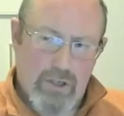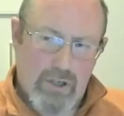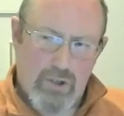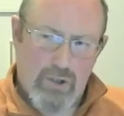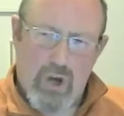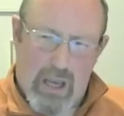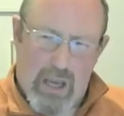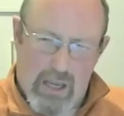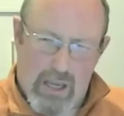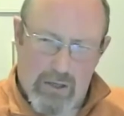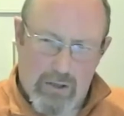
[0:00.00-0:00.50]
It
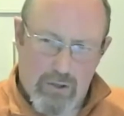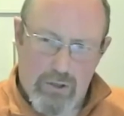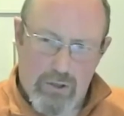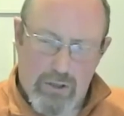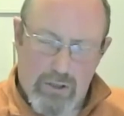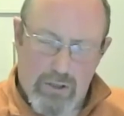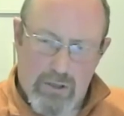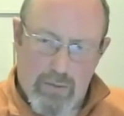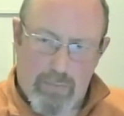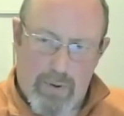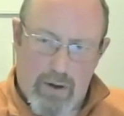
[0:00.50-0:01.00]
changed
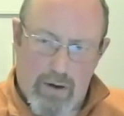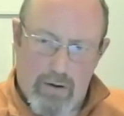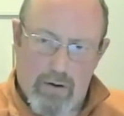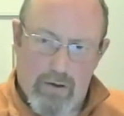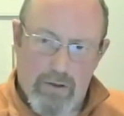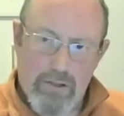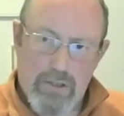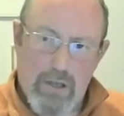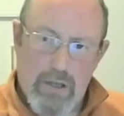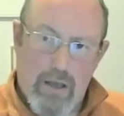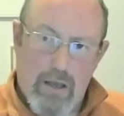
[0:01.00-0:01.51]
its
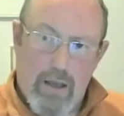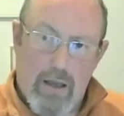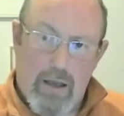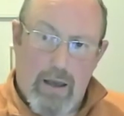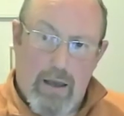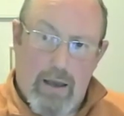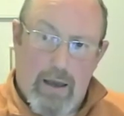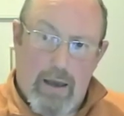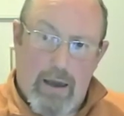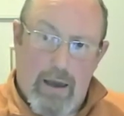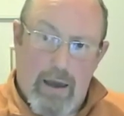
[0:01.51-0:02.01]
appearance,
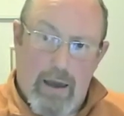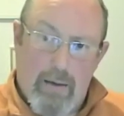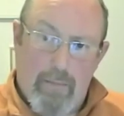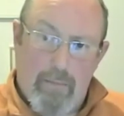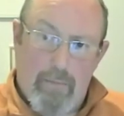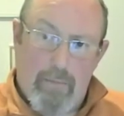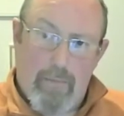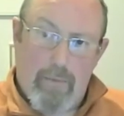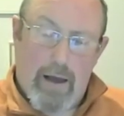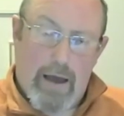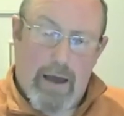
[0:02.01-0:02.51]

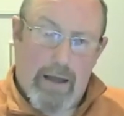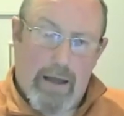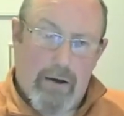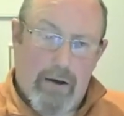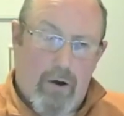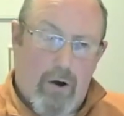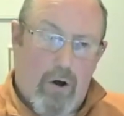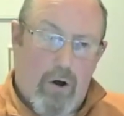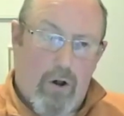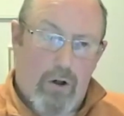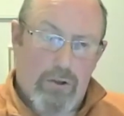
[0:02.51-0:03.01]
and
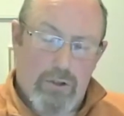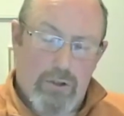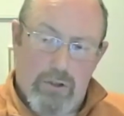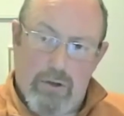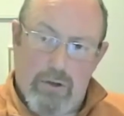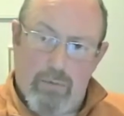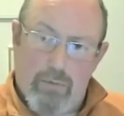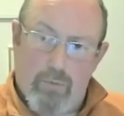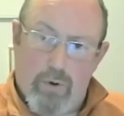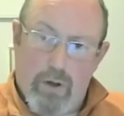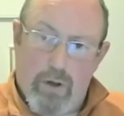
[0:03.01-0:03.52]
altered
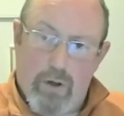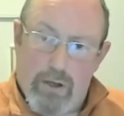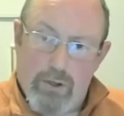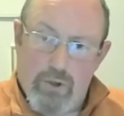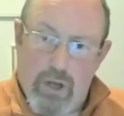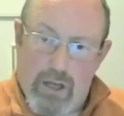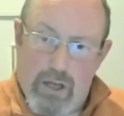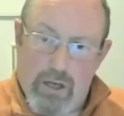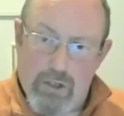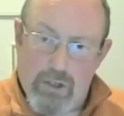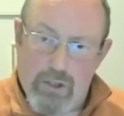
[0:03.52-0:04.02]
and
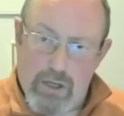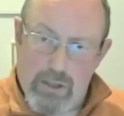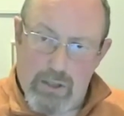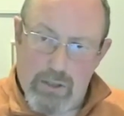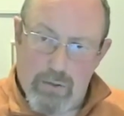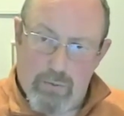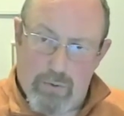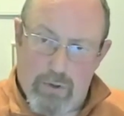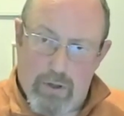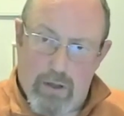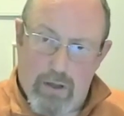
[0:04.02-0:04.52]
changed
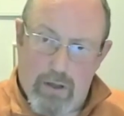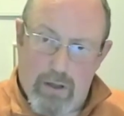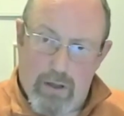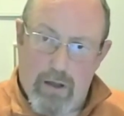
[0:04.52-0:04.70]
into